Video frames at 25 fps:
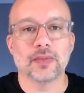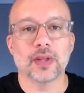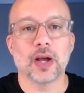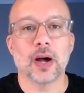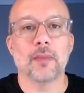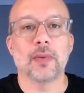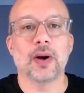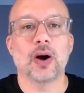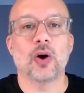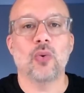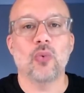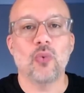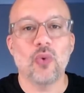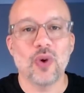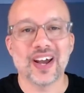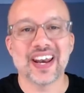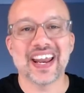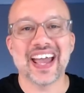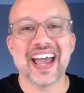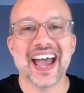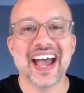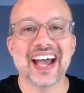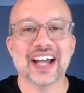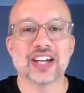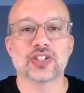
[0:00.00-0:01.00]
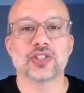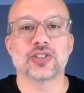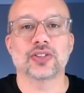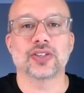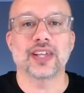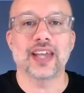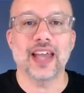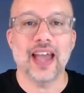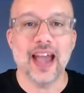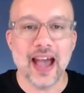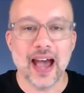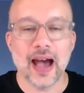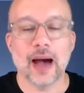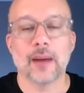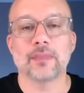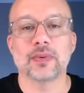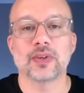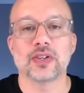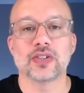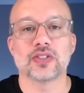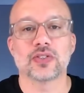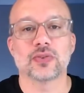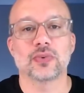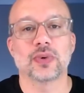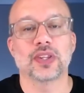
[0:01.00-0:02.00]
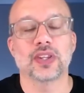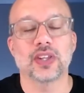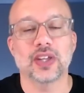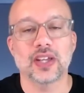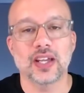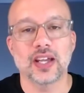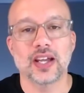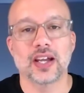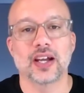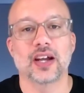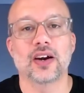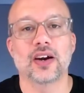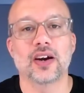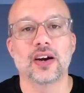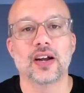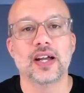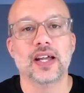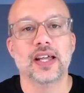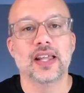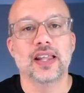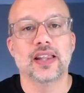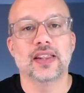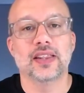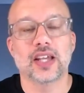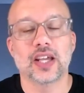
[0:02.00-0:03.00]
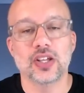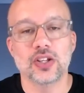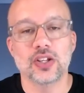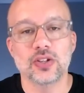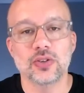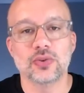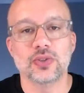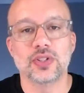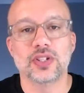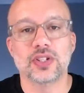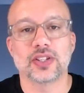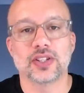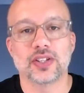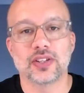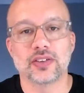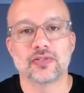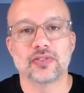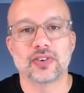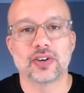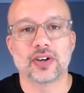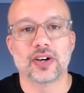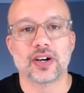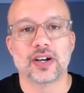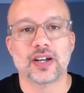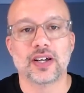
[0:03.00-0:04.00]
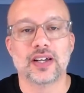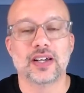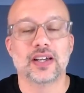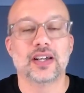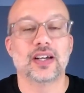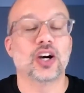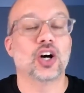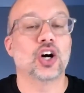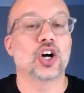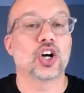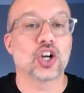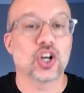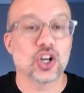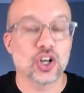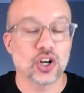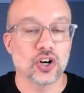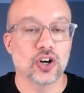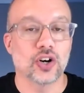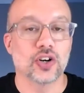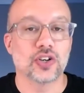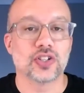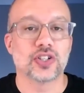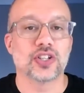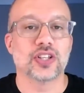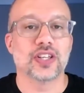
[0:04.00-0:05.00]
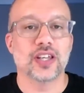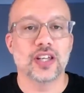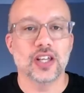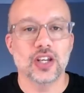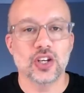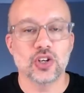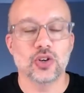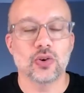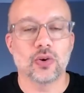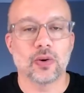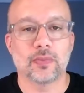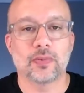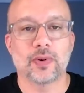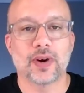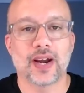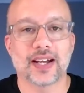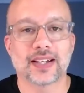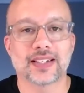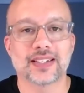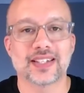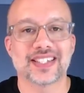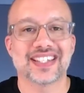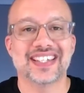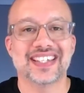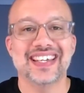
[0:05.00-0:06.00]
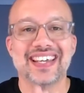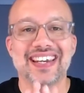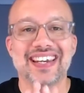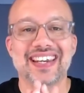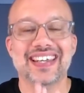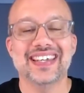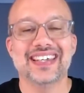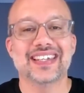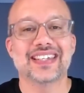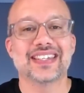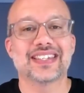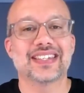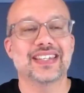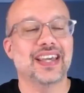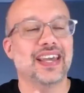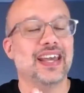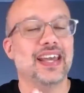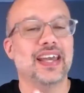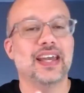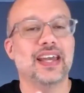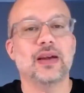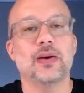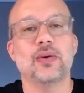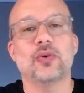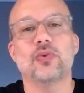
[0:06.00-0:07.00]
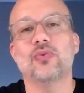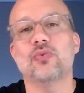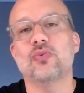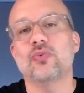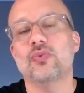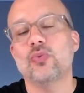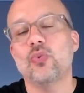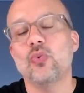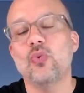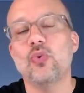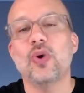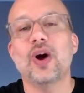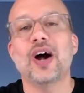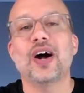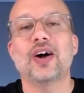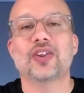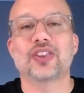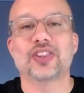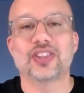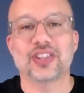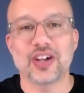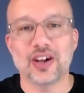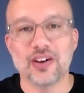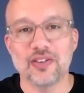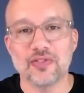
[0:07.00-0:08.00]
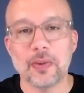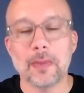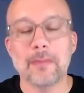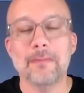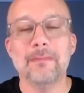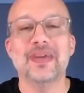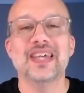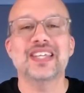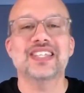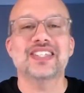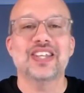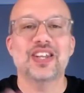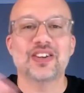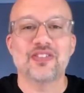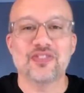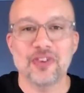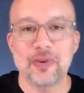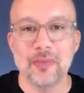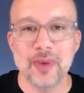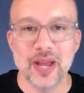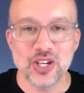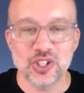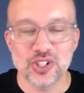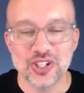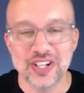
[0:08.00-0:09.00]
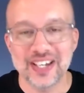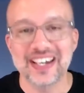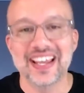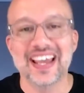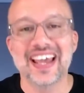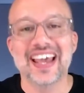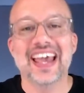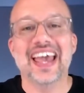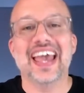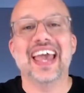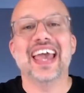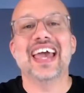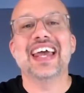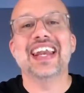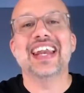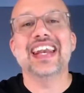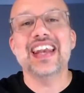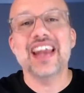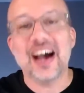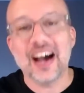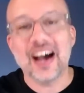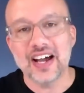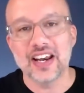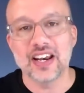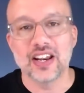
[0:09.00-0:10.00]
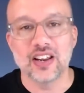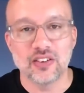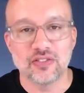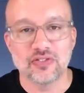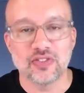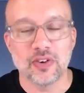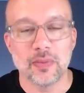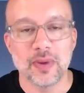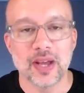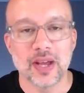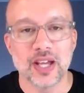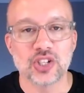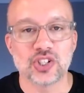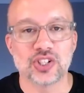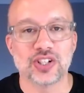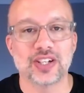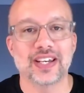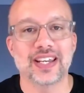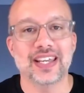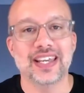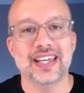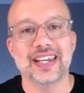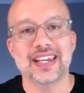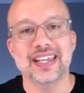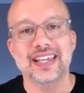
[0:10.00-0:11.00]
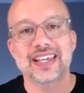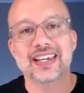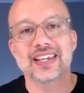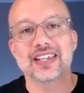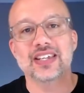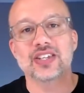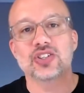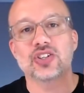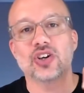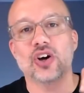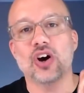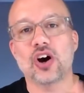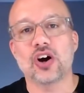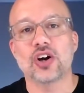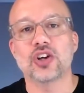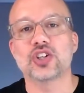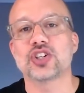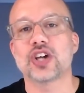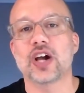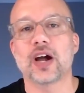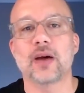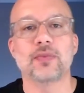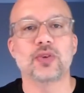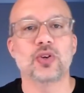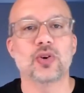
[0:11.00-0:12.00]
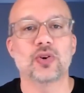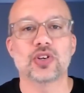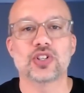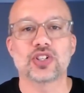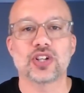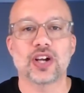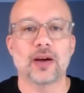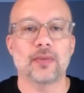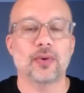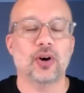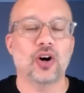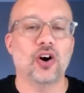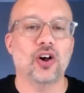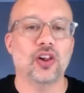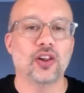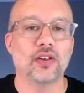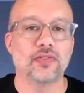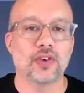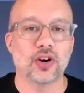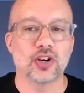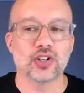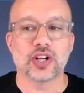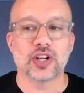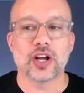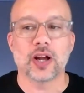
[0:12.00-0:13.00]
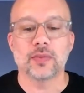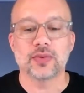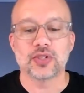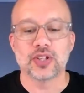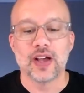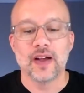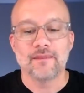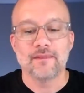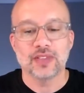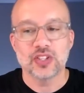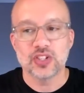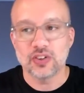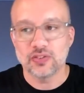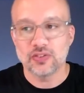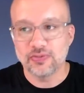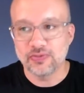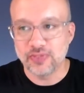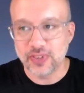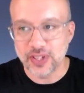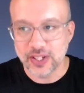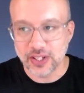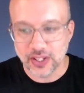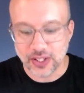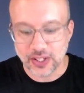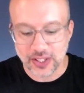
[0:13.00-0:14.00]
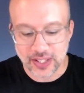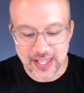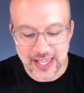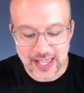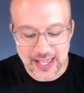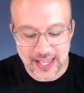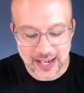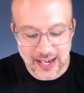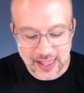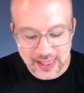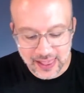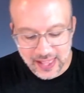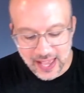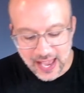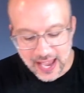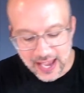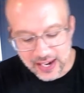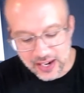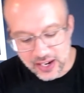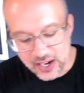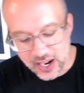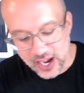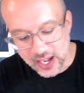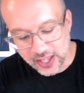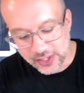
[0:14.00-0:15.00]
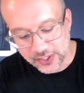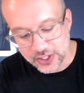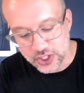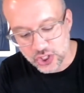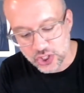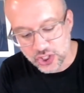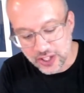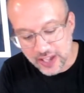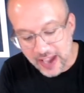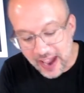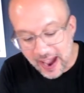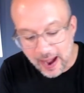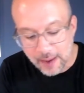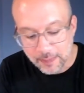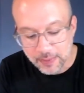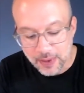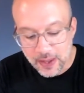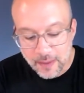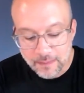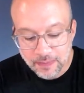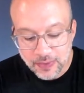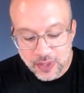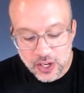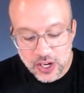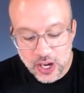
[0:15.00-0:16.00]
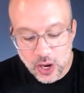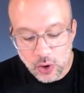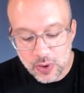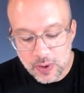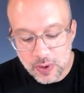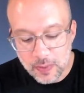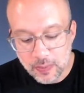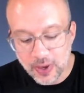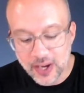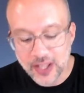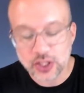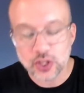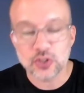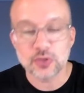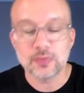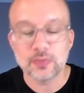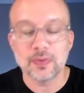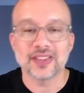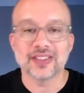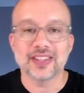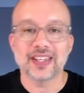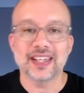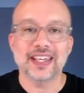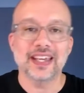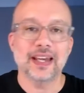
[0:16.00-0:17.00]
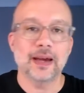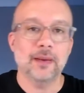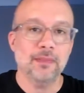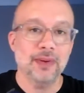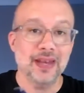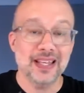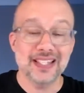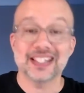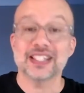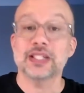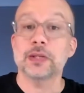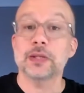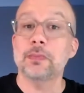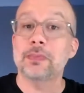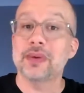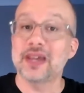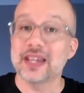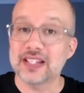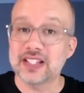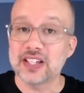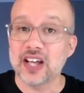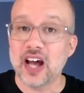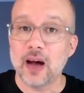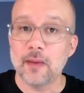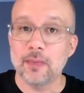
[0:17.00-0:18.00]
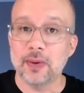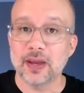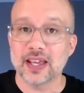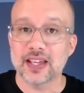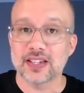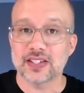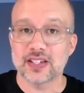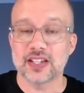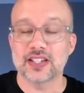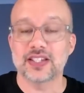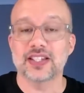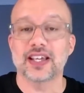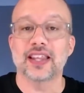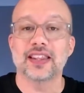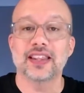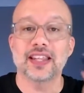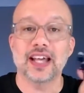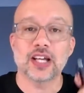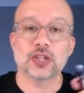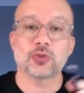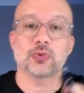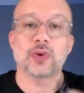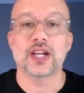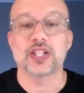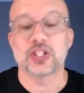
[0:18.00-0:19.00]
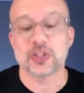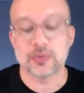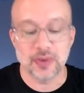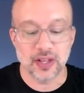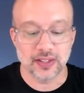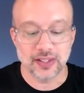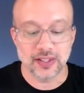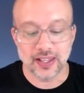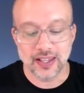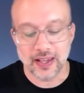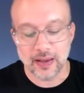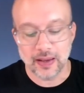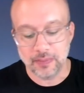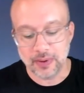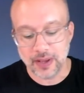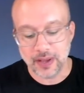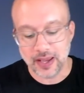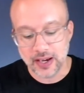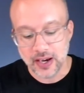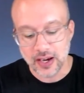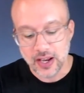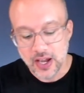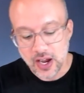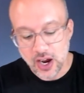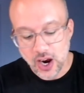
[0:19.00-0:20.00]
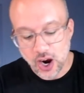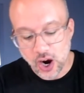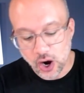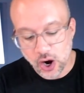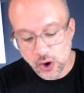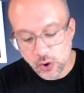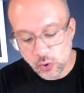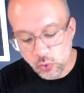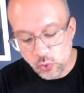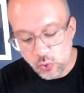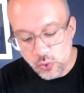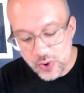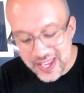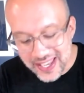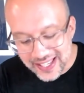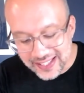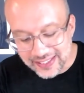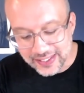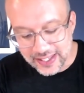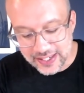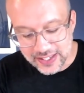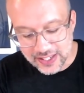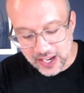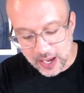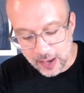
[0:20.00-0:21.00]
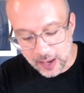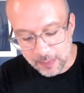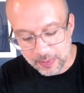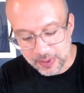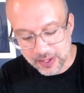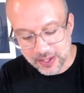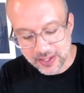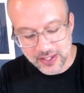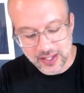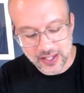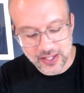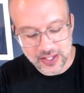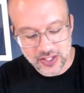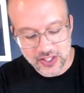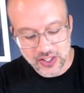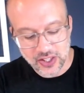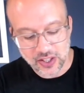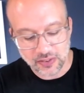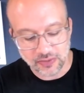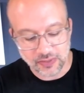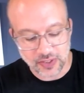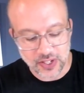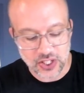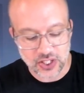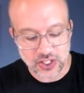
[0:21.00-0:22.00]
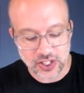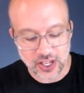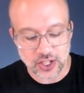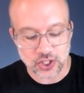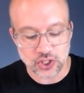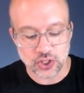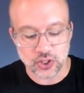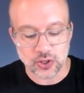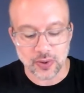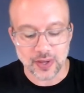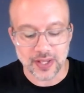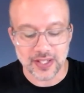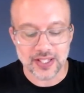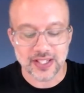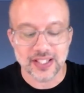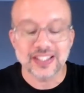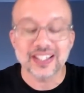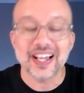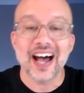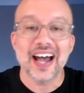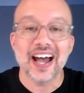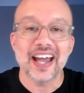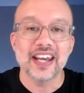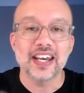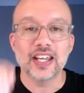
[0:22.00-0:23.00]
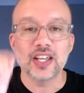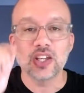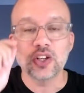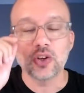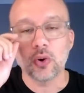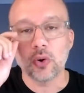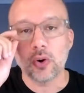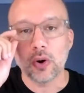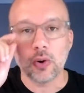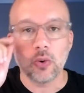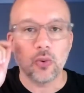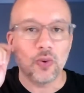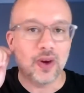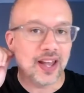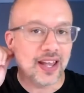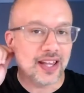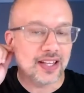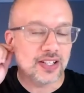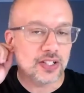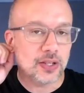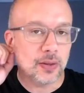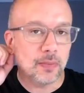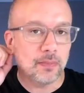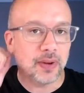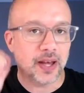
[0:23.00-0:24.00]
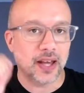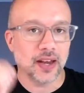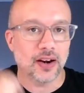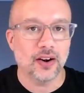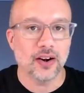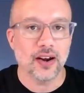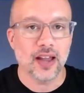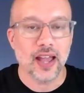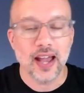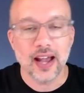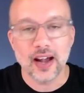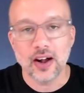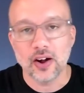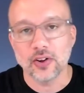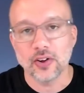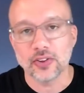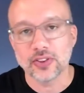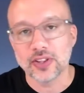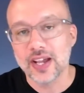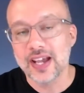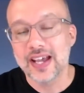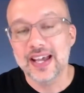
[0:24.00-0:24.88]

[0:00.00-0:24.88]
about what actually happens when the care that you deliver occurs in your practice. It is a wealth of misinformation and non-information, and it is our job, your job, all of our jobs to fill in that knowledge gap. Now, we break those monthly campaigns. That's a big topic, as I said. That's why it's a monthly campaign. Our weekly topic is the Facet Joints, gliding your way to better health.